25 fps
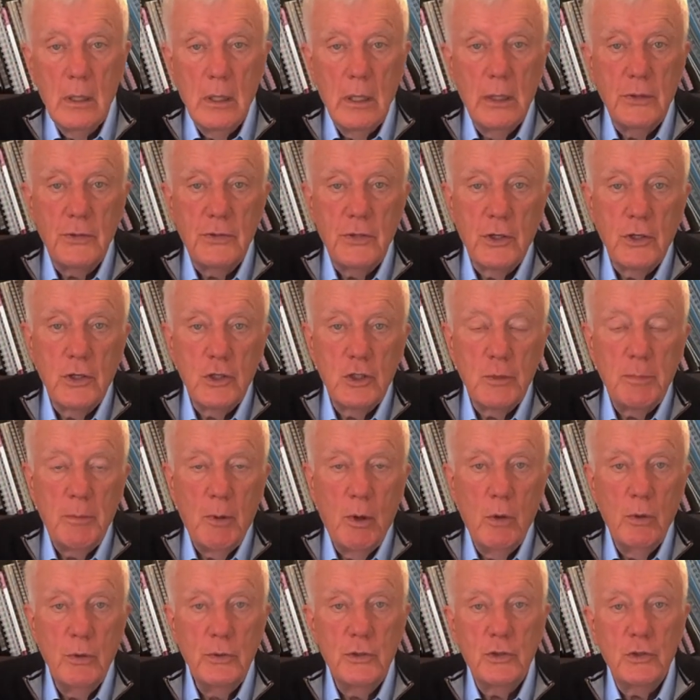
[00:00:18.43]
It's an
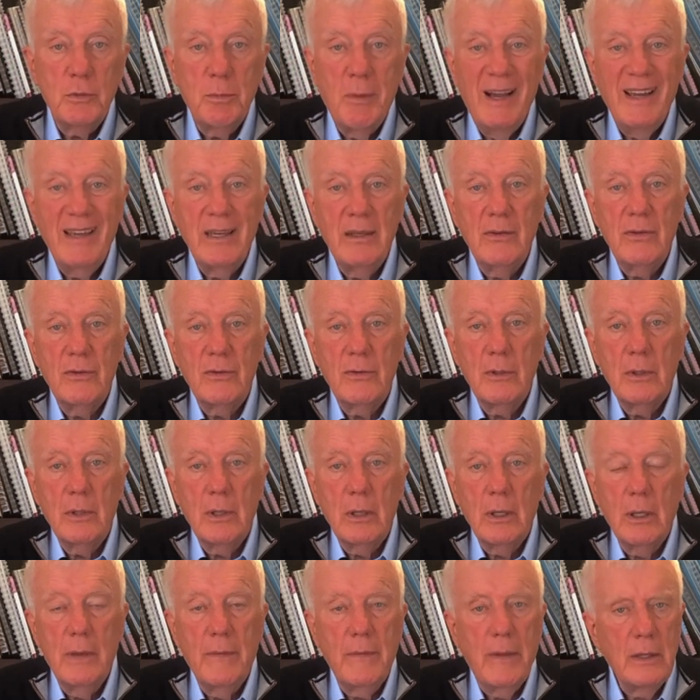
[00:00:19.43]
exposed Smyth,
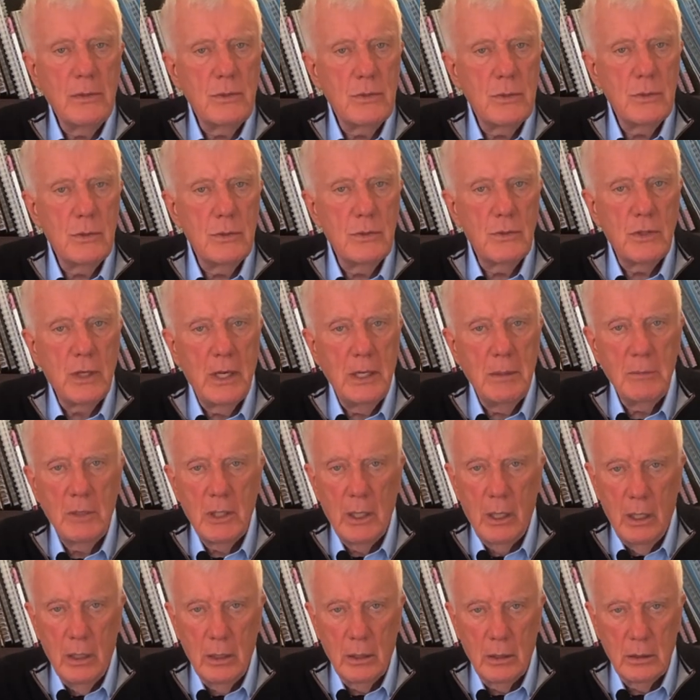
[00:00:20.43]
and that's the same
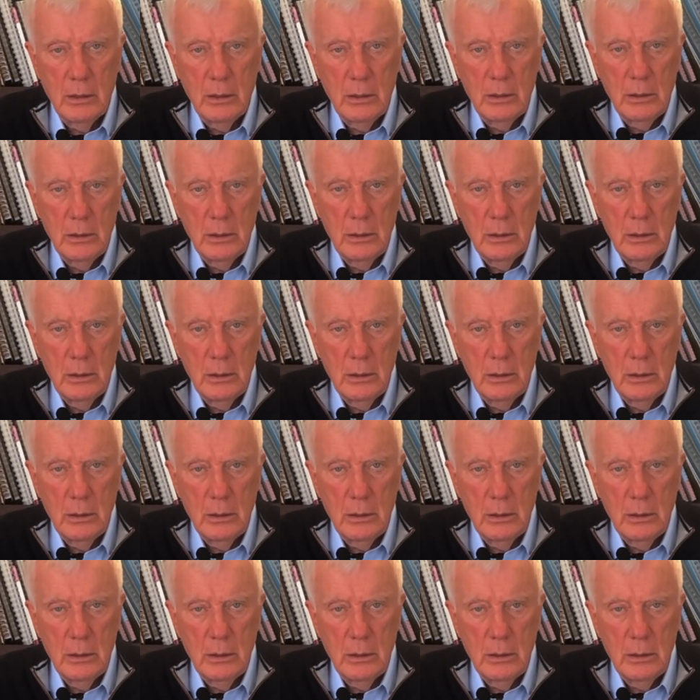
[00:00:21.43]
color.